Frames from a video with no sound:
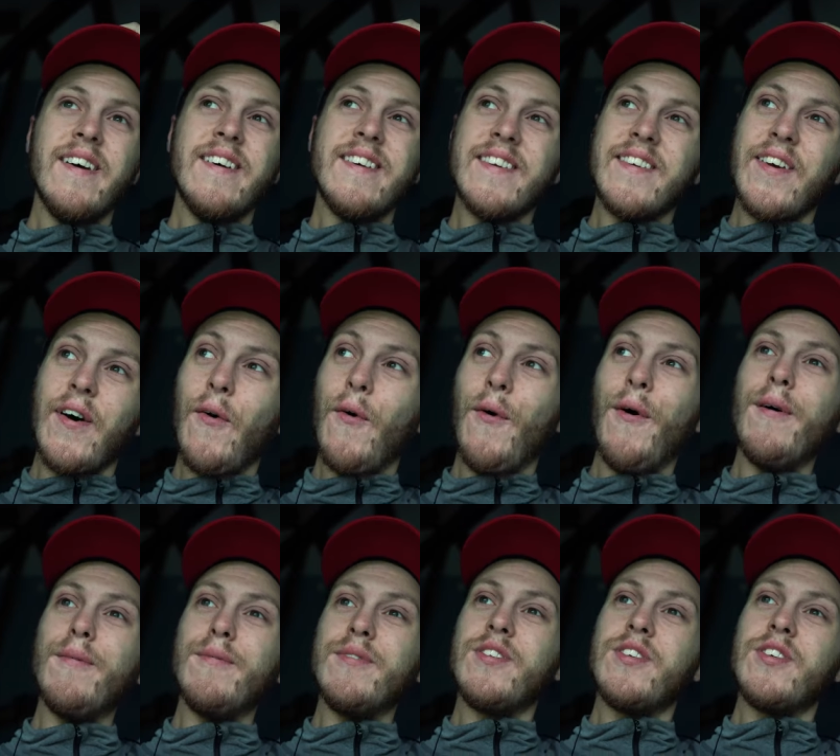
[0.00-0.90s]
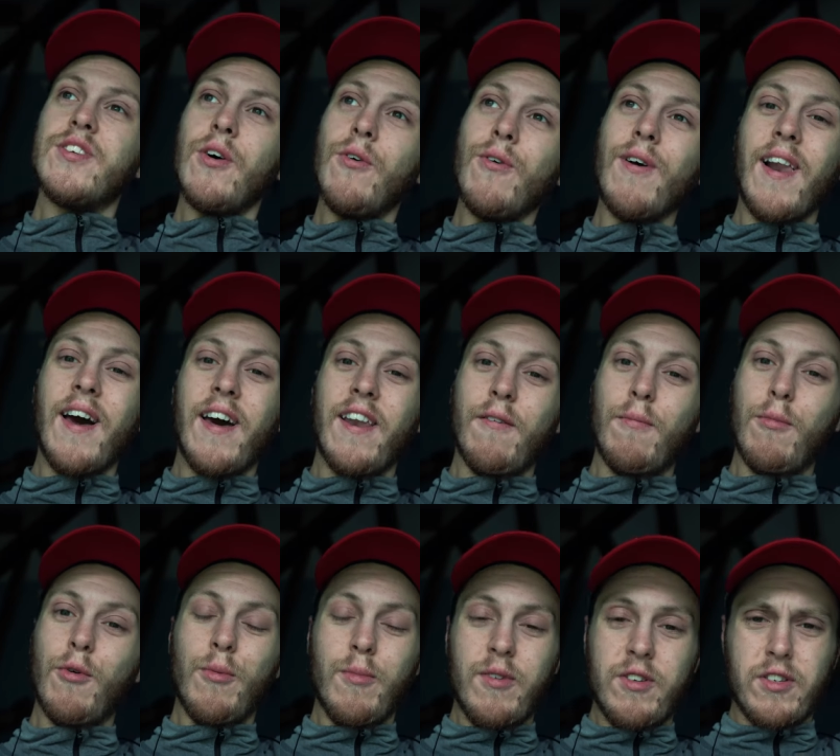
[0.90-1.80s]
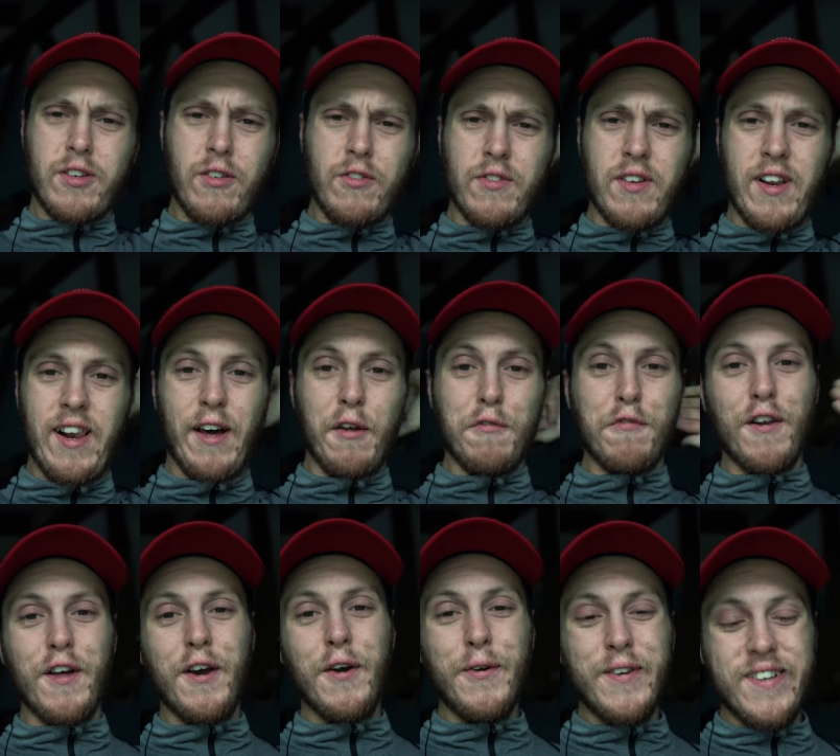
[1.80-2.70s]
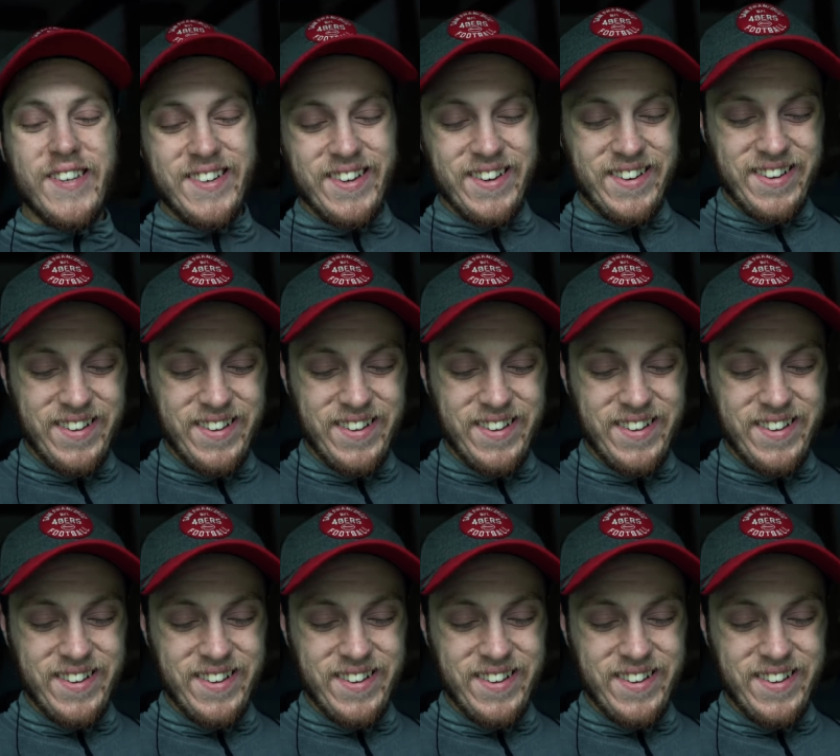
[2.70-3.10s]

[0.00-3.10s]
So I'm so glad I bought myself some Cloudflows.